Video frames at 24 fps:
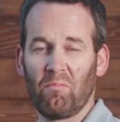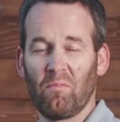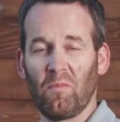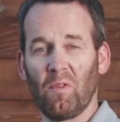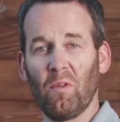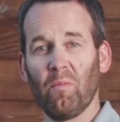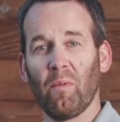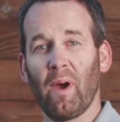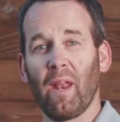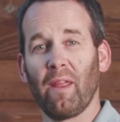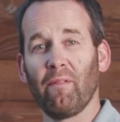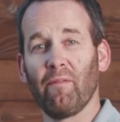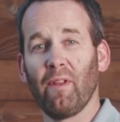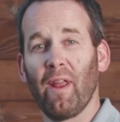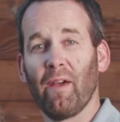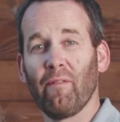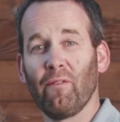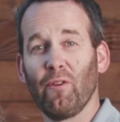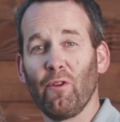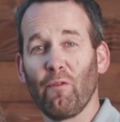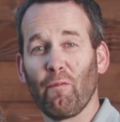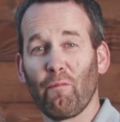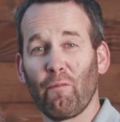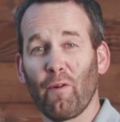You might even
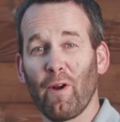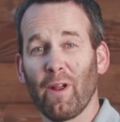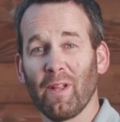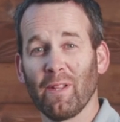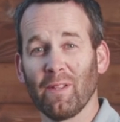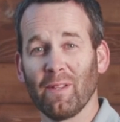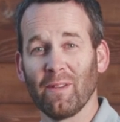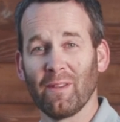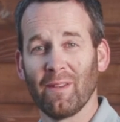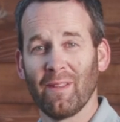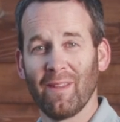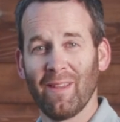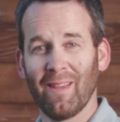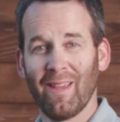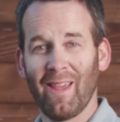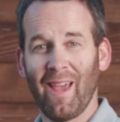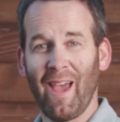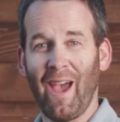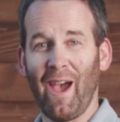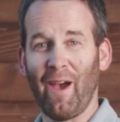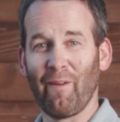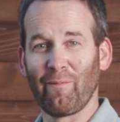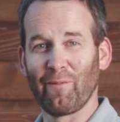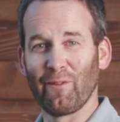have a new friend
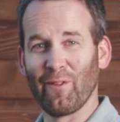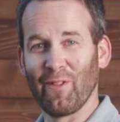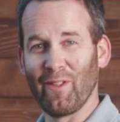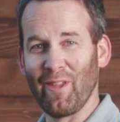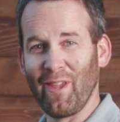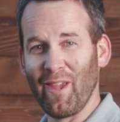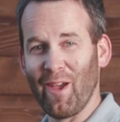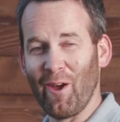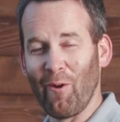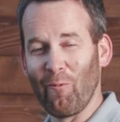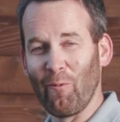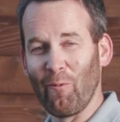after the